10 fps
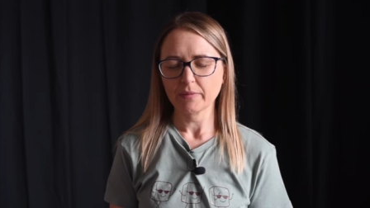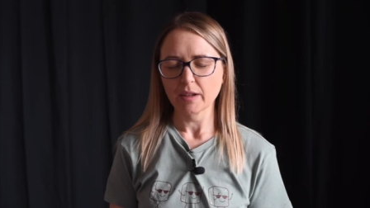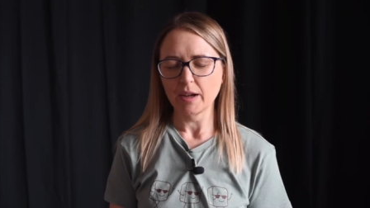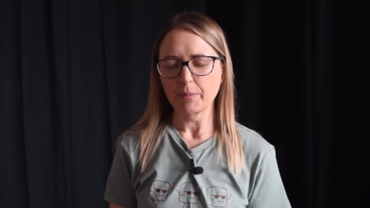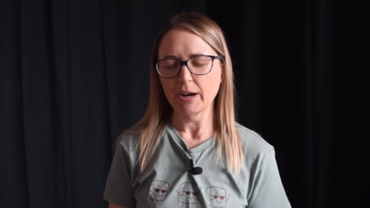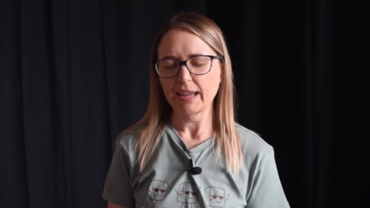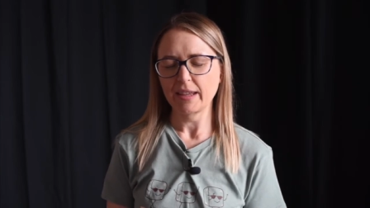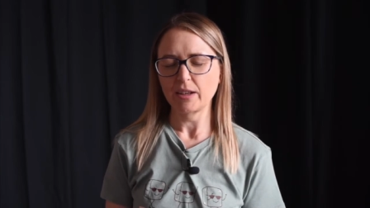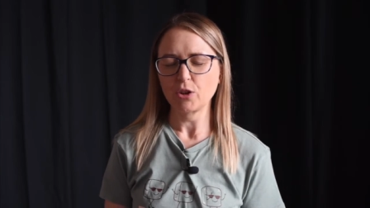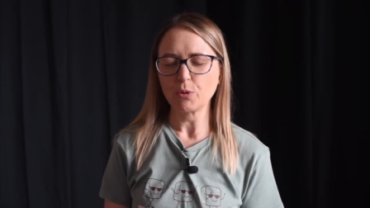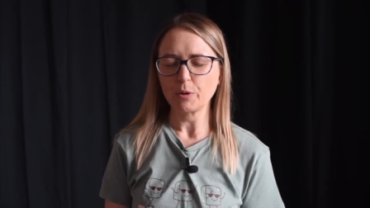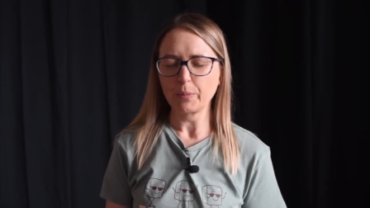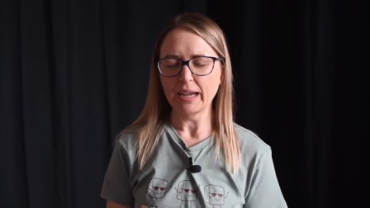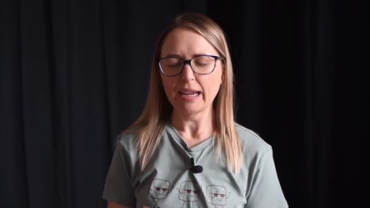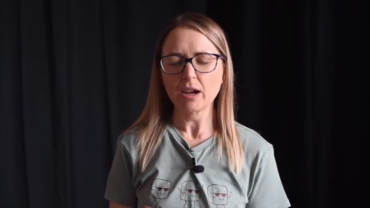I pray that you would
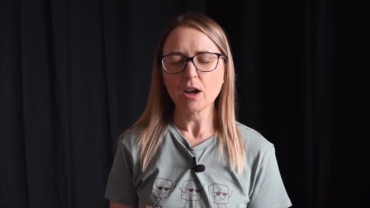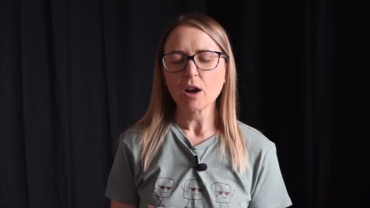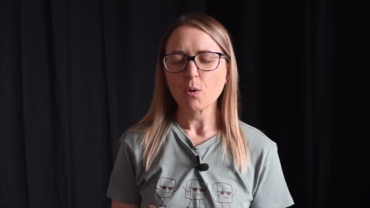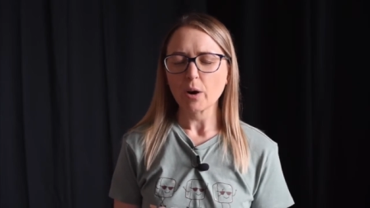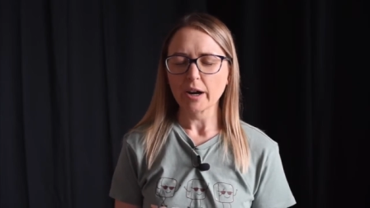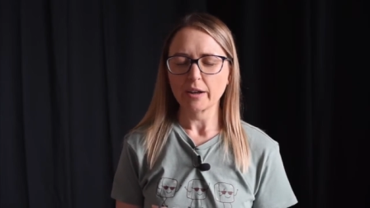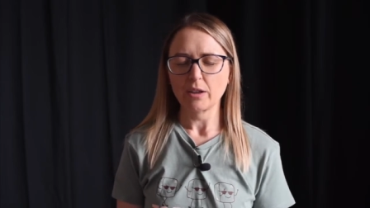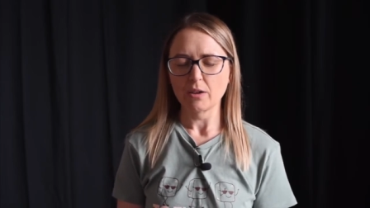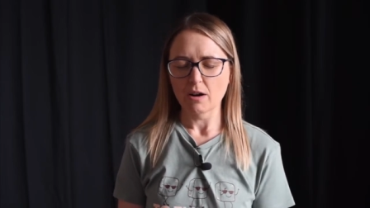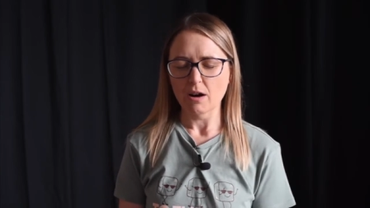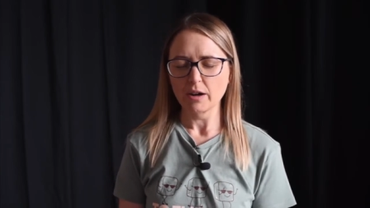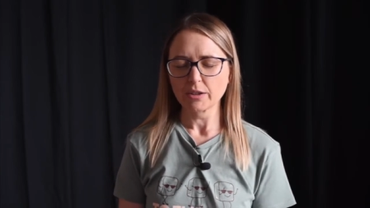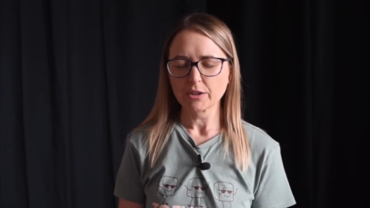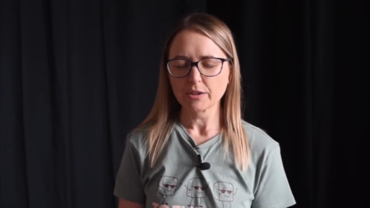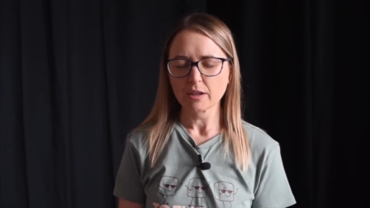be working in their
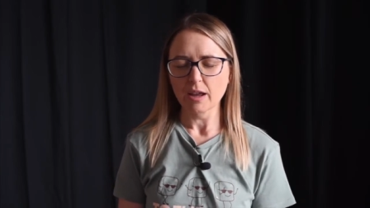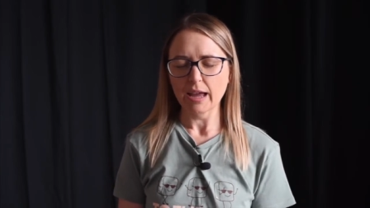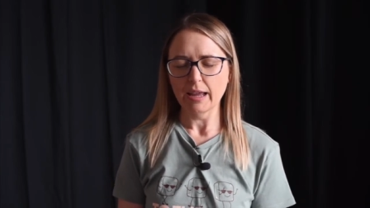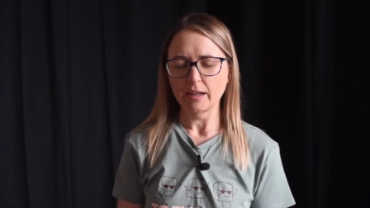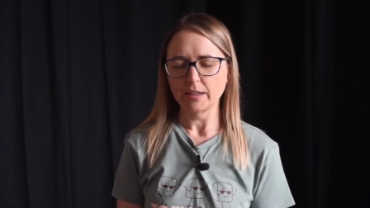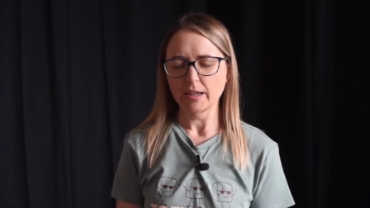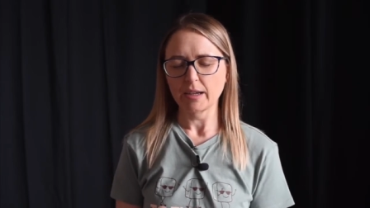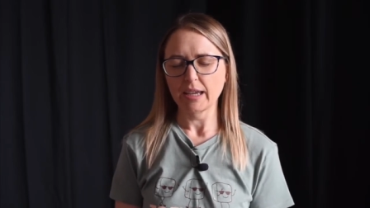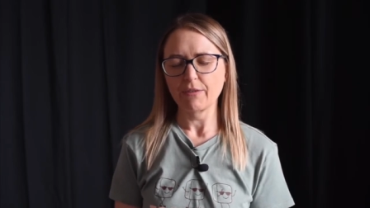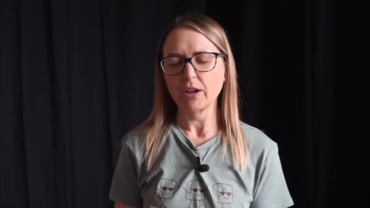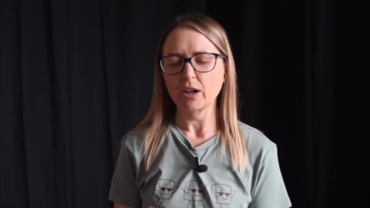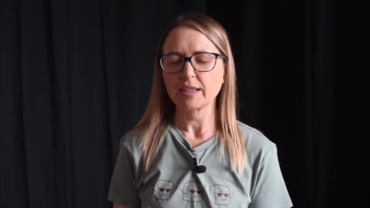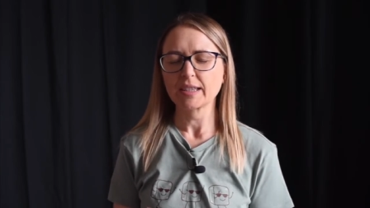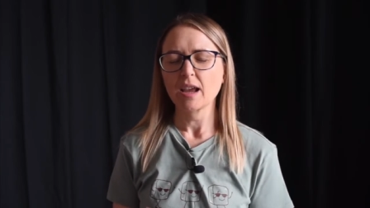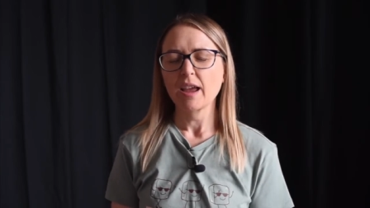hearts and giving us